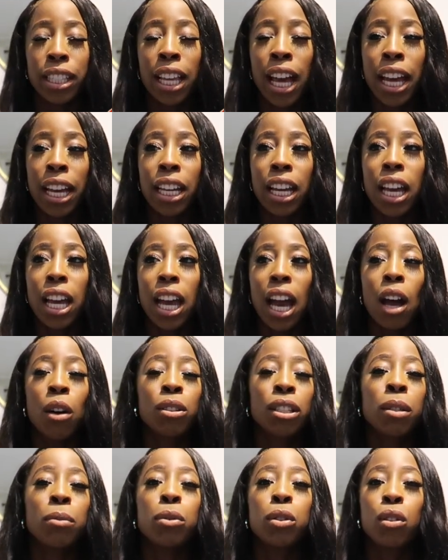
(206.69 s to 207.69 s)
Like I
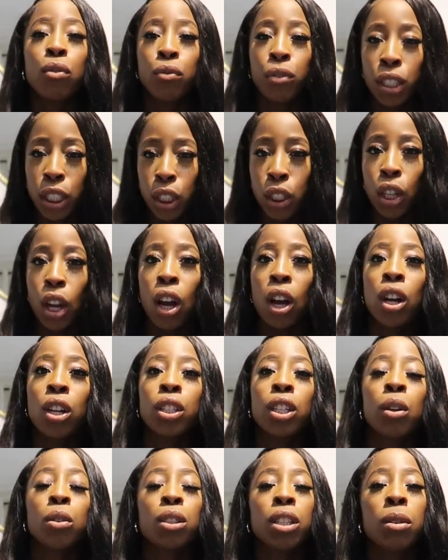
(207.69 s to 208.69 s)
was able to
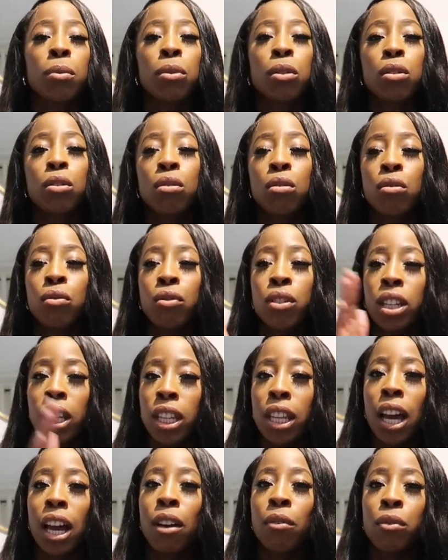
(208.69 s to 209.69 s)
recharge, I was able to
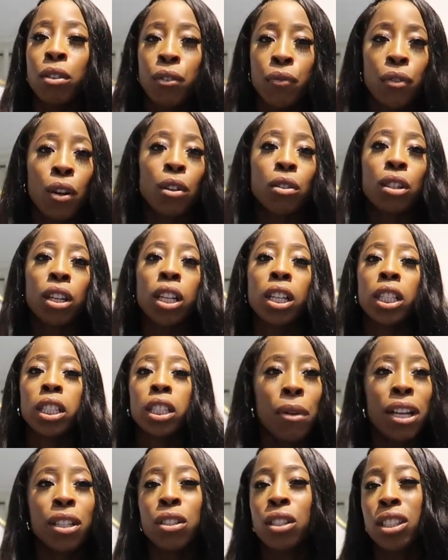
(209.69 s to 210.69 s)
realign,
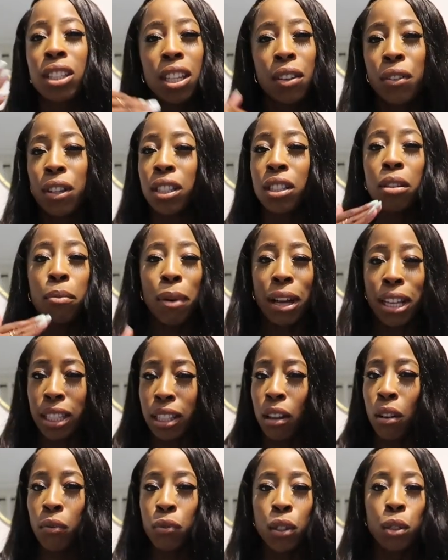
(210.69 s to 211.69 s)
refocus, and just give into
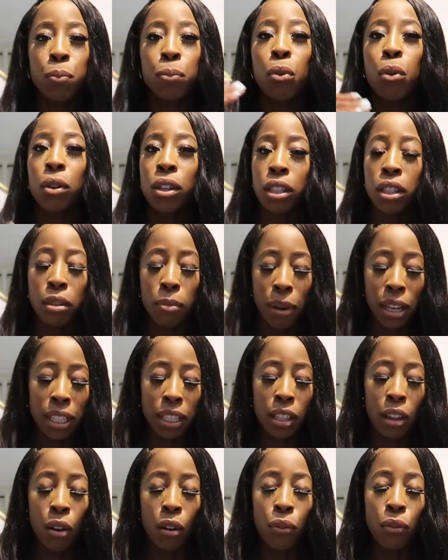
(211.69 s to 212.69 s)
myself, just pour into
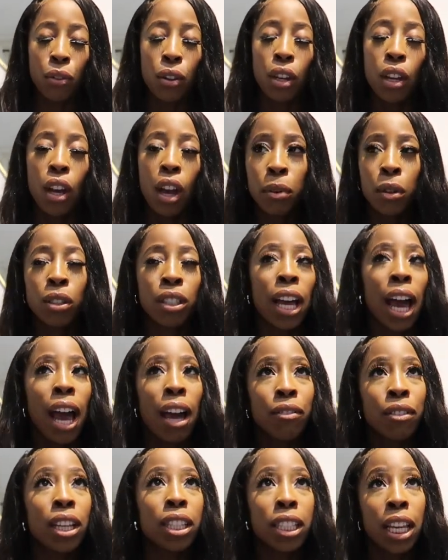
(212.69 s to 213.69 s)
myself because I
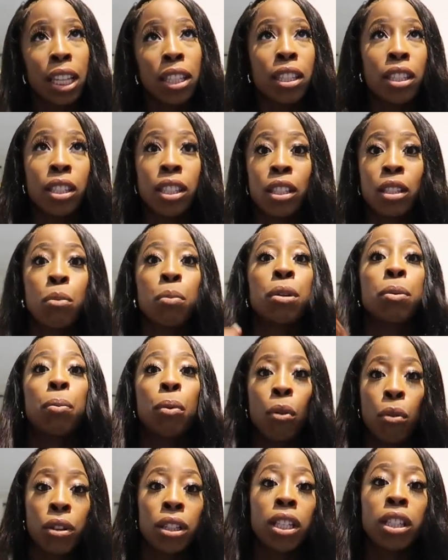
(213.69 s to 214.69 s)
have that tendency to be
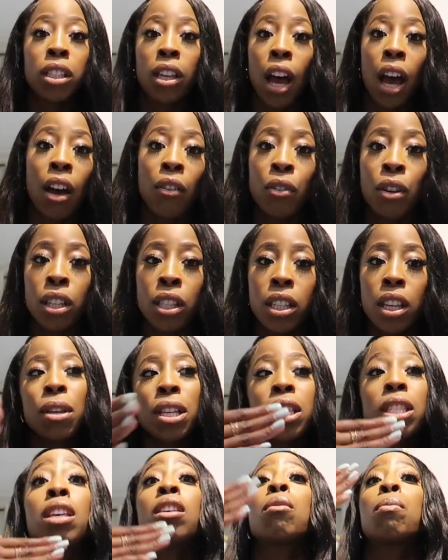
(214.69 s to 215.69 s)
pouring into others
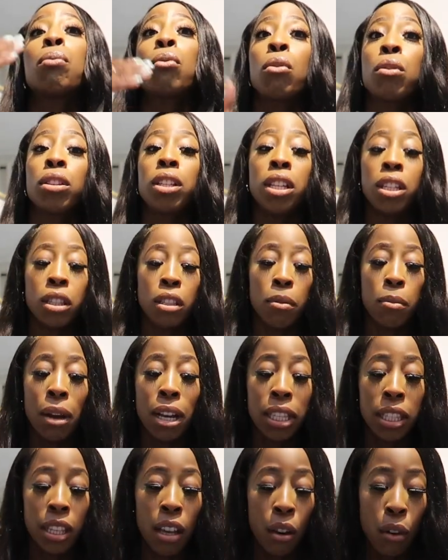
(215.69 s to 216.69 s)
instead of pouring into
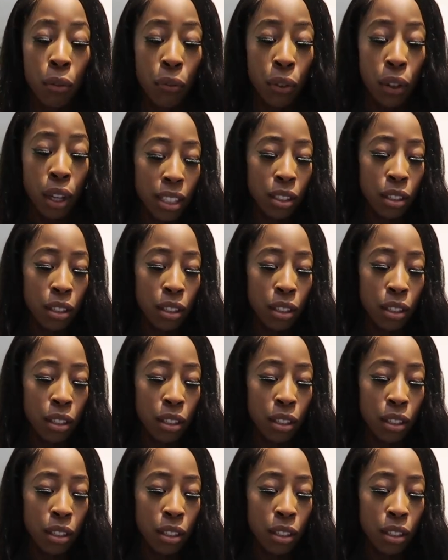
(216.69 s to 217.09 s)
myself.